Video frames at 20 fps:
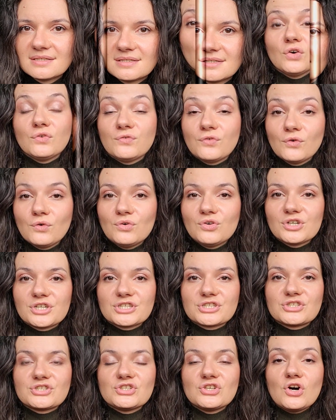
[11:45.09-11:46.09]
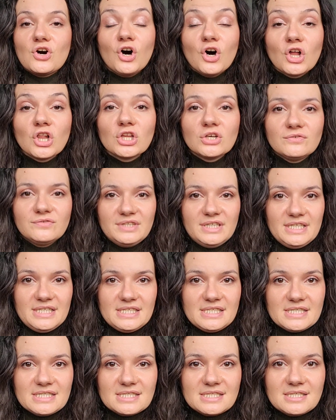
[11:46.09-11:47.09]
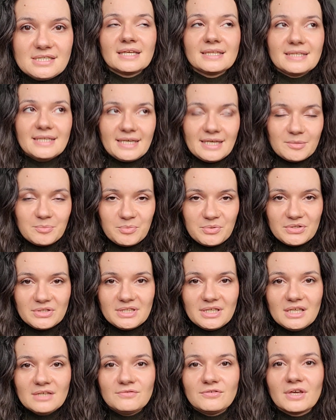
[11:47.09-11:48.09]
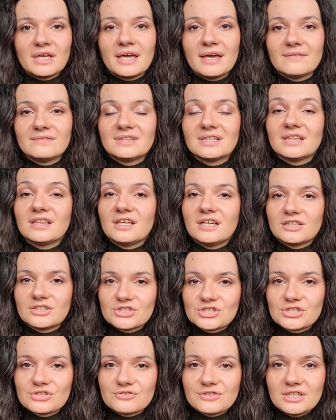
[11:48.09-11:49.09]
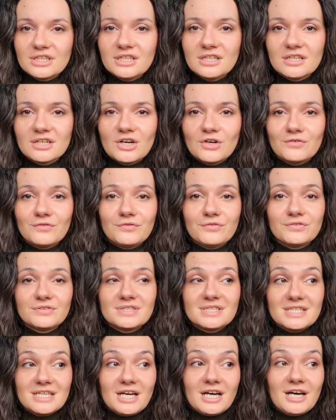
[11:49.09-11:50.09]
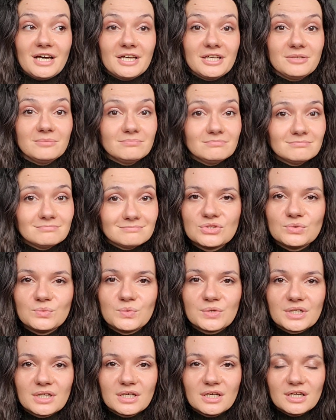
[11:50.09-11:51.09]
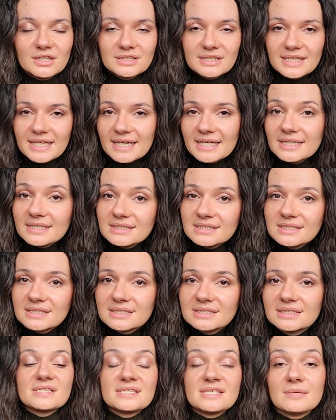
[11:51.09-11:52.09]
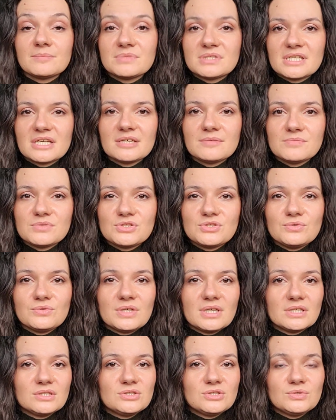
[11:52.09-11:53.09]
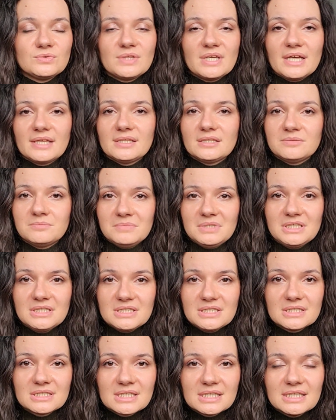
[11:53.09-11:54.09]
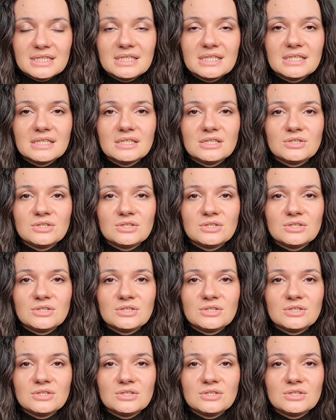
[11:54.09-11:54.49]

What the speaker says: Of course, all of this can happen if you have the luxury of time to work on that. Sometimes you can do that immediately.